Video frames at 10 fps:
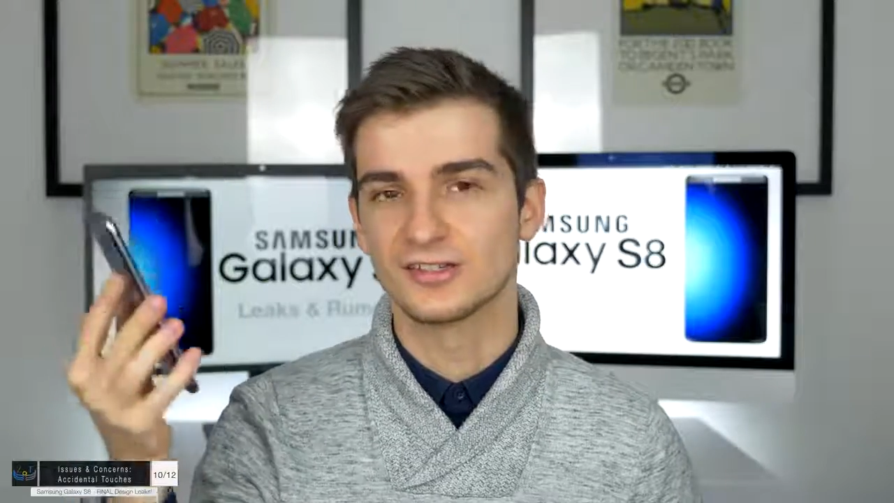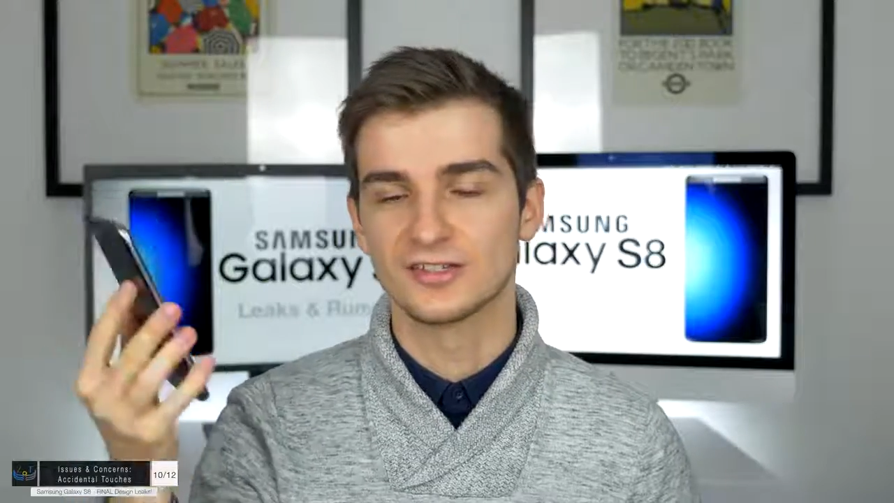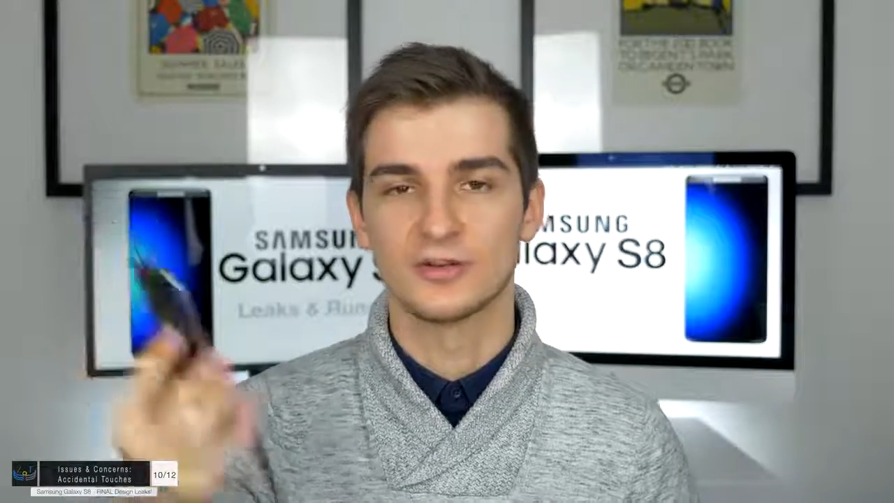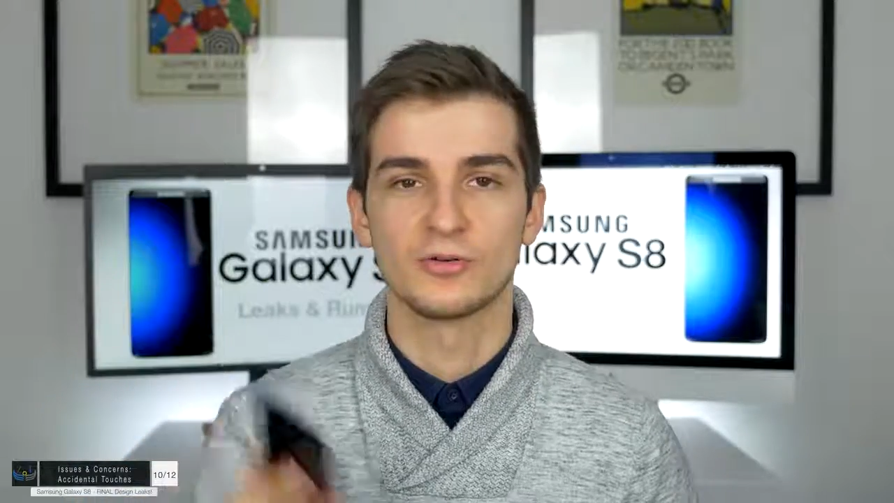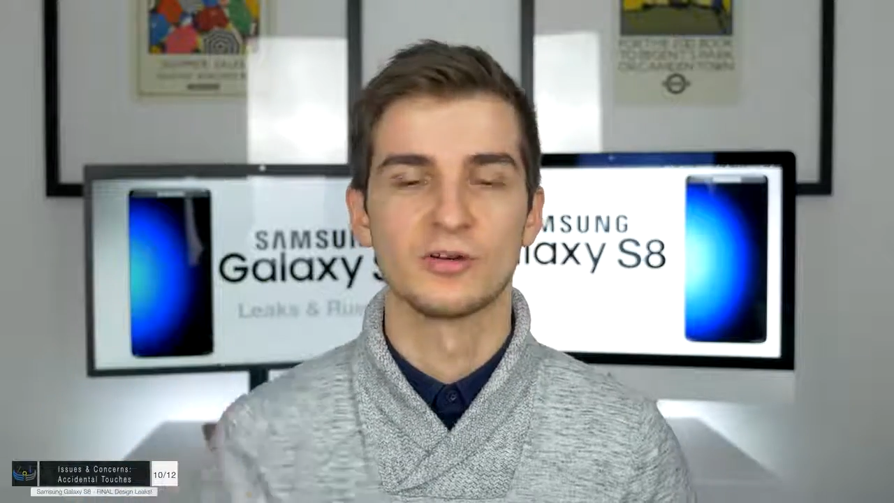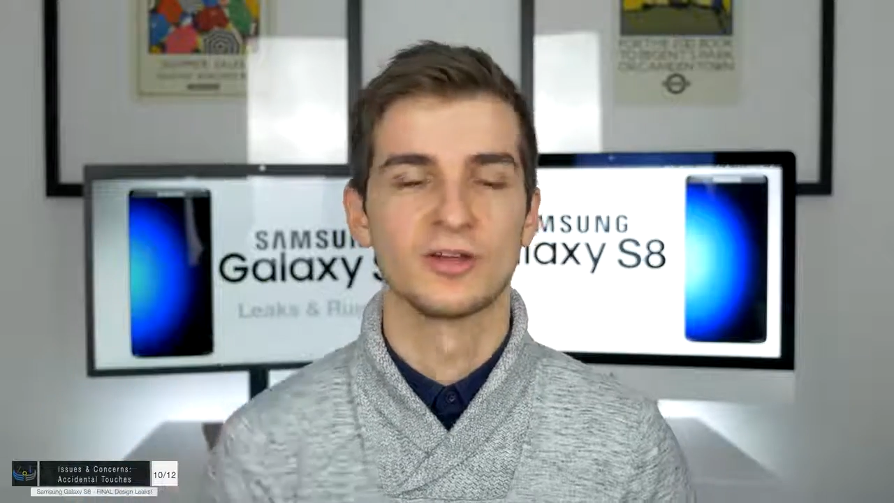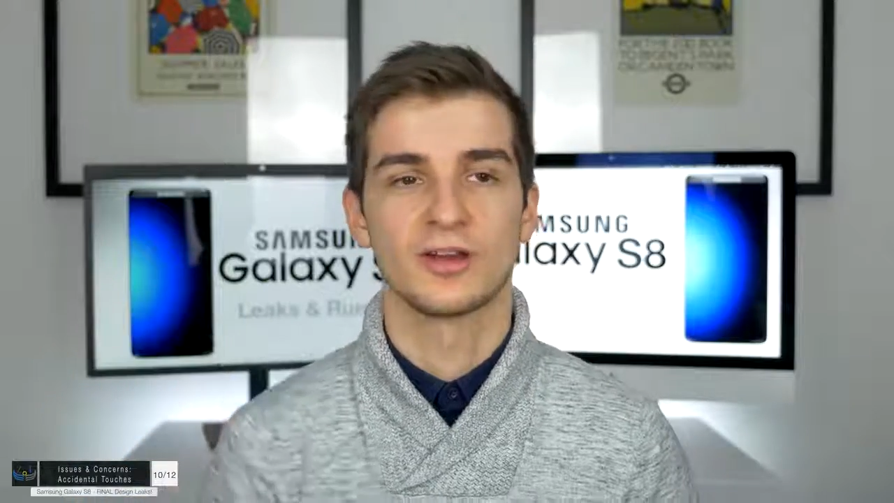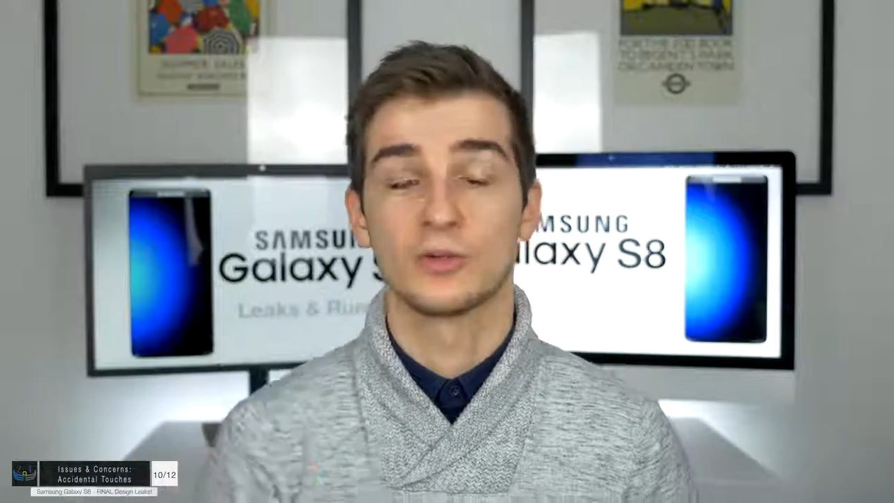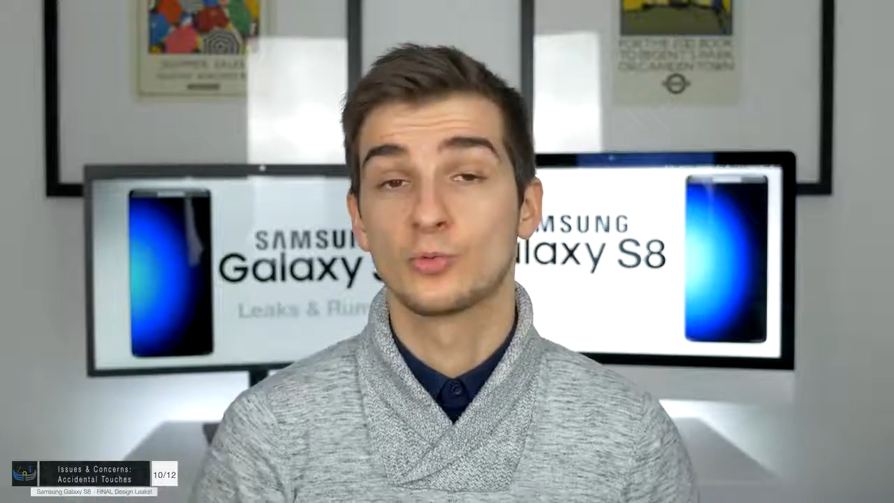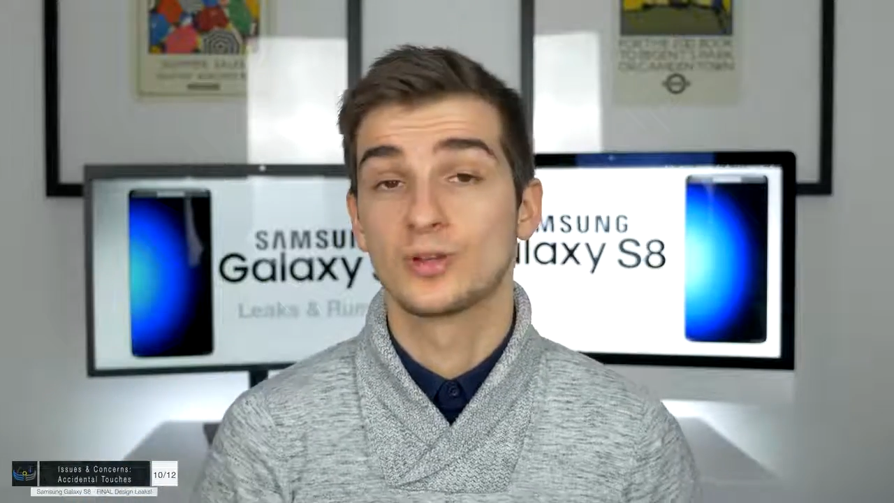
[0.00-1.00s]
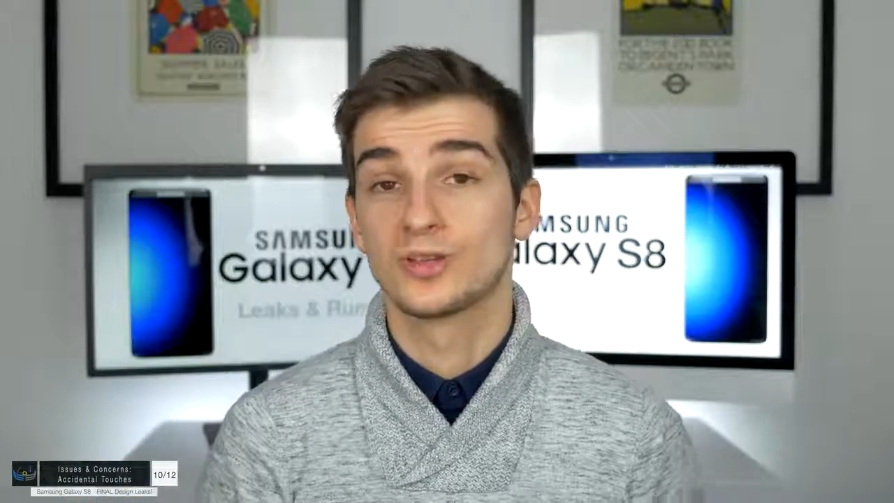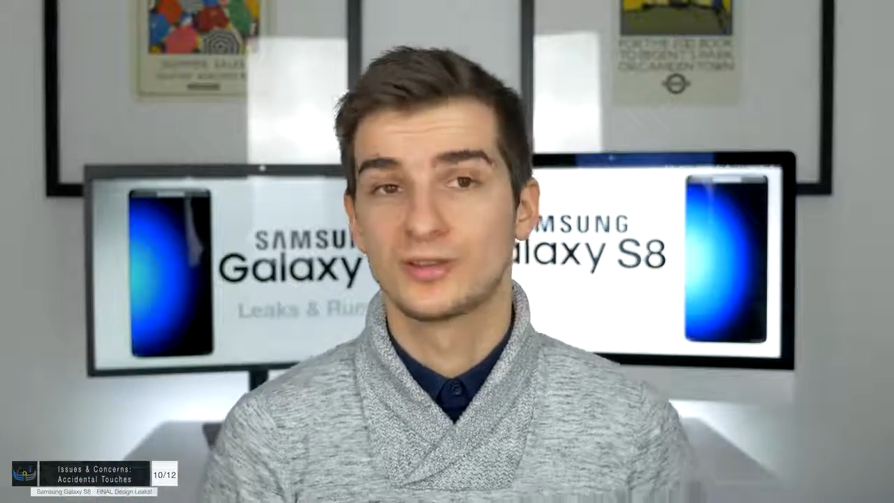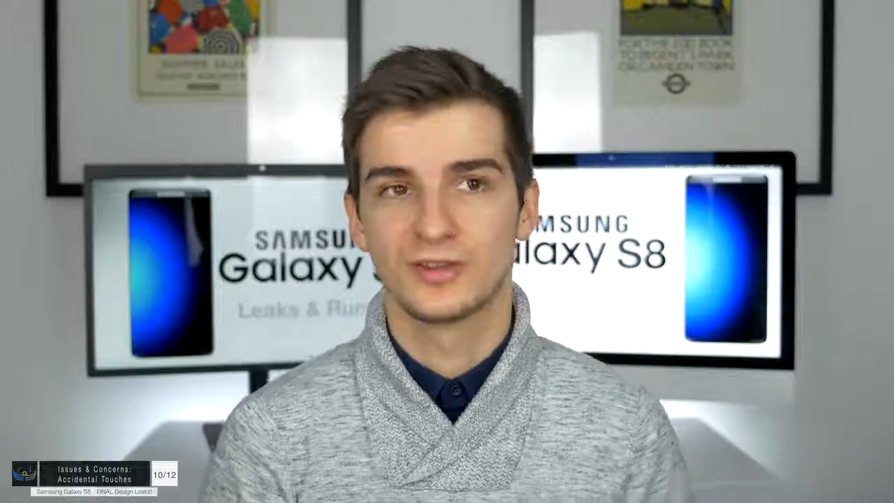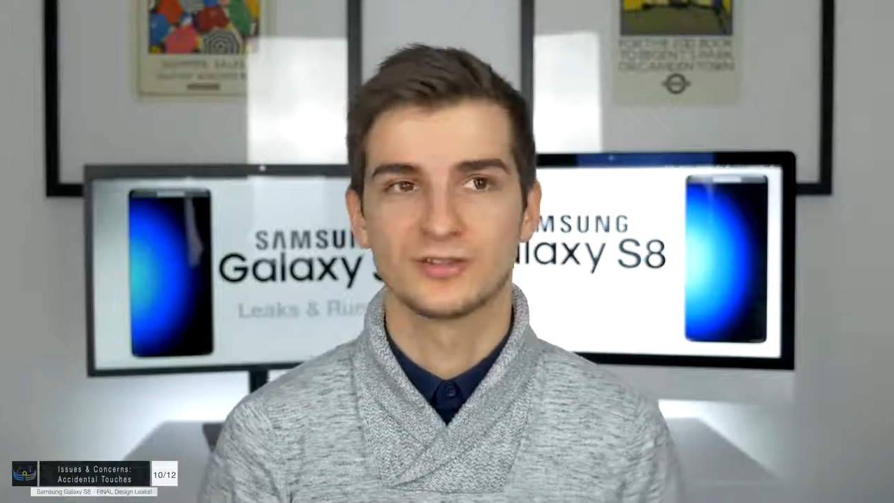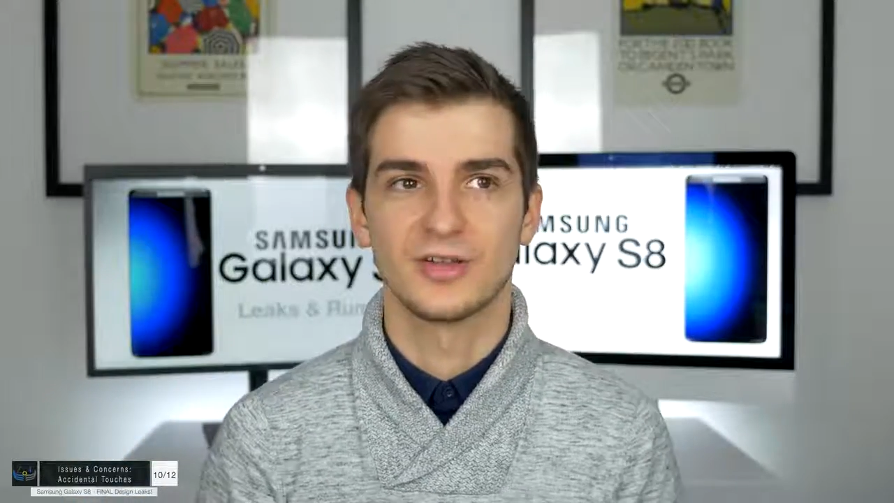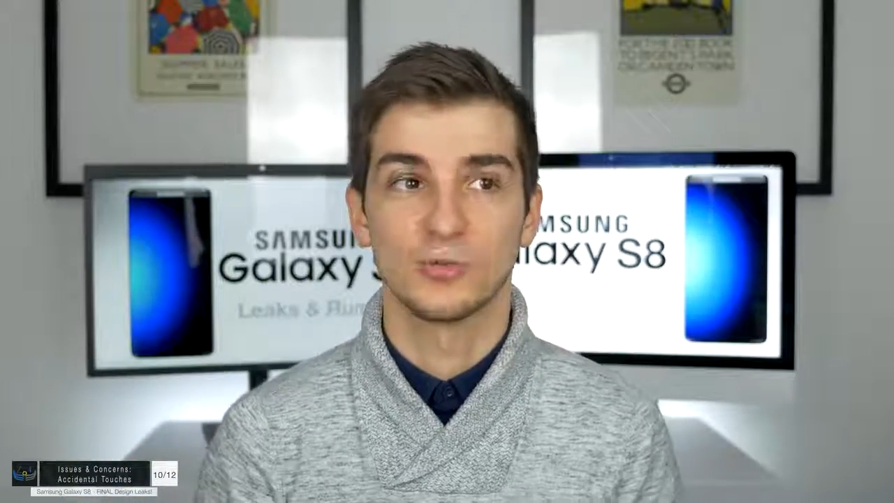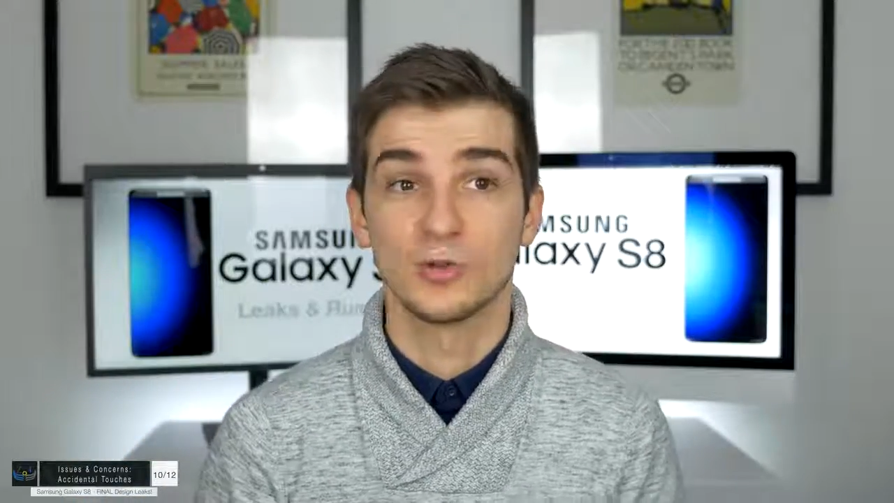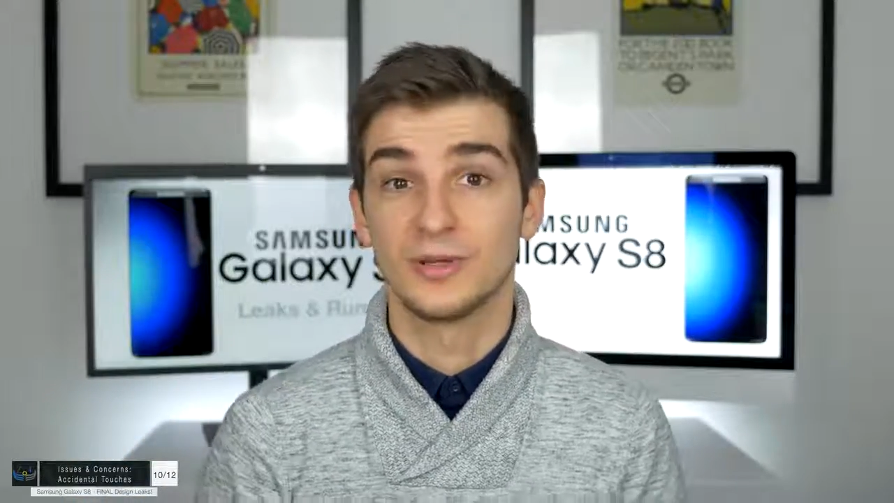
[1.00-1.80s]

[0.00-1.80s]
so I don't really think they will